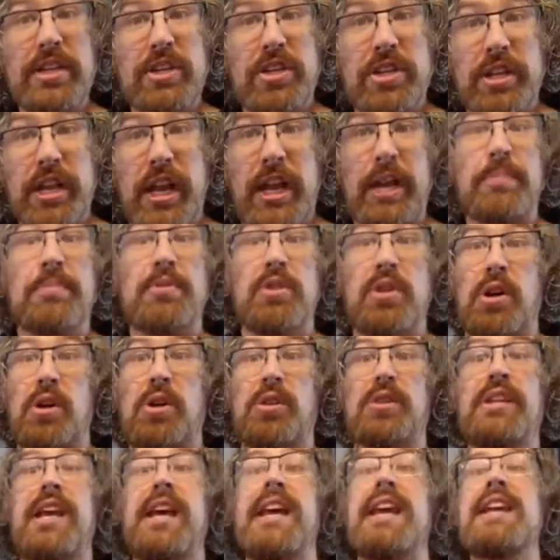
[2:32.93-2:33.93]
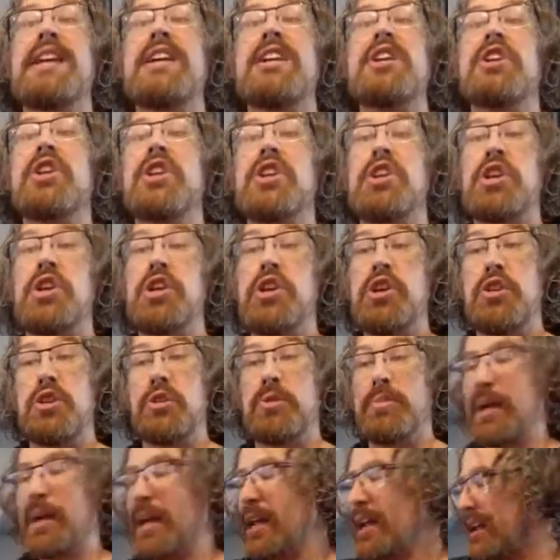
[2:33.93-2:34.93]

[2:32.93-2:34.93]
shape called a cube.